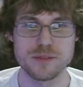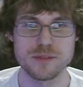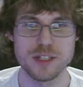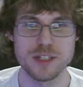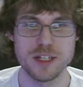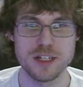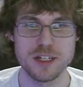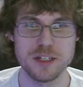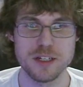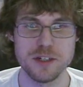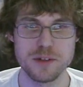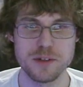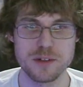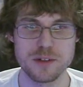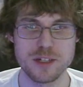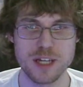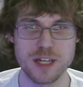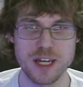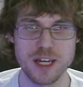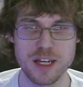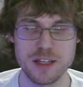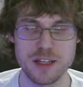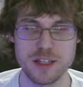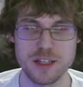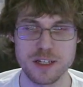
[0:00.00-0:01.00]
and you
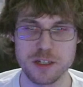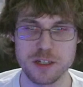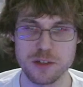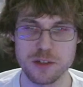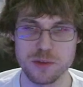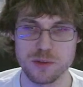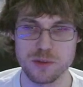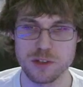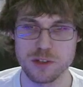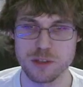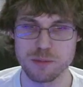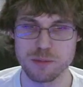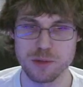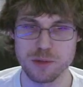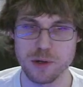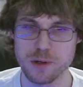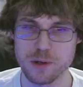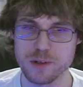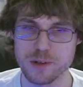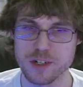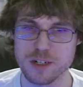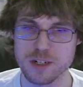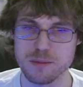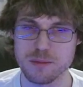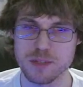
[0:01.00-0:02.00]
can't like use the
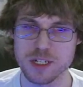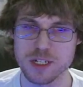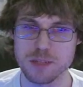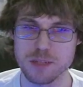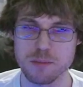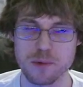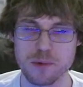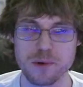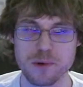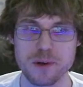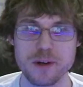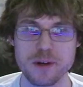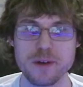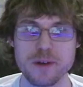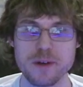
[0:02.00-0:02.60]
program anymore,